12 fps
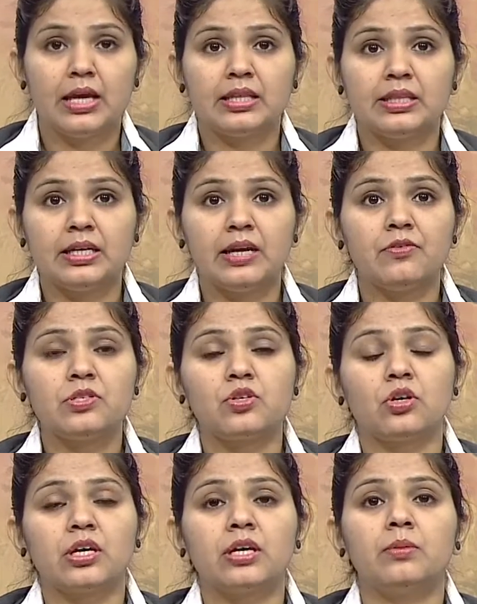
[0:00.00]
Then I was
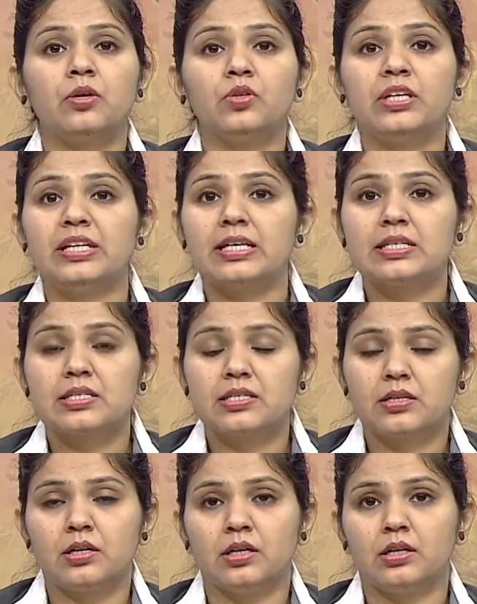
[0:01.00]
talking about the
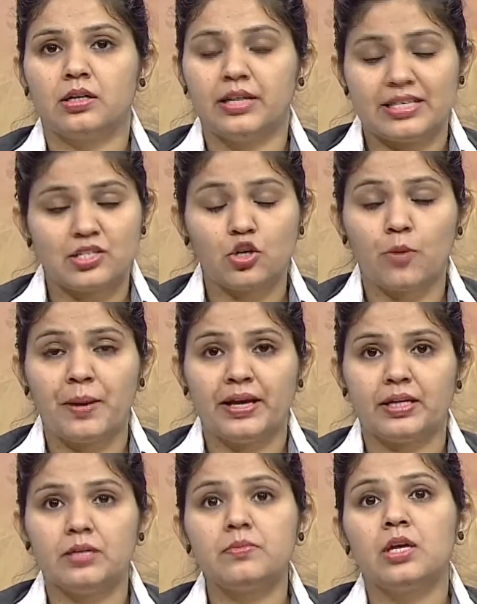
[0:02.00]
desktop
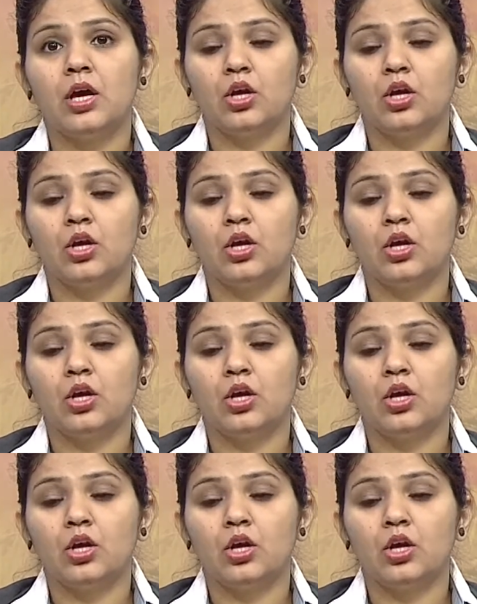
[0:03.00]
items.